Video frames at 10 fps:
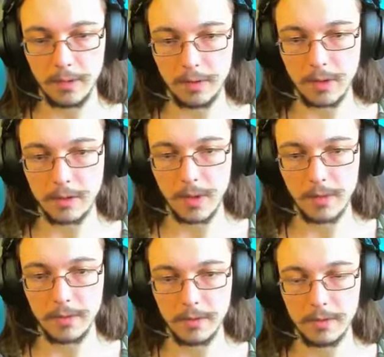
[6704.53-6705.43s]
the treasure
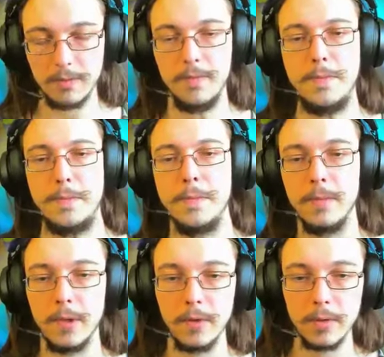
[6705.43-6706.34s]
map? map?
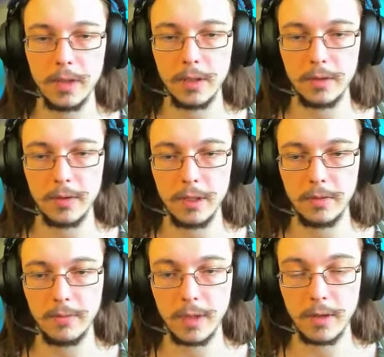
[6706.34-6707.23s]
No, you didn't do that?
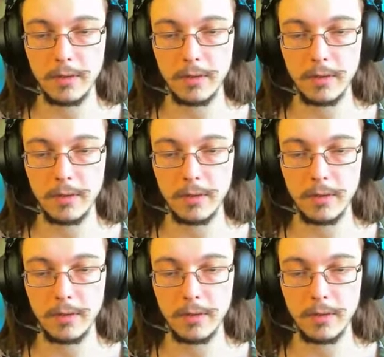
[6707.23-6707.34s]
We could go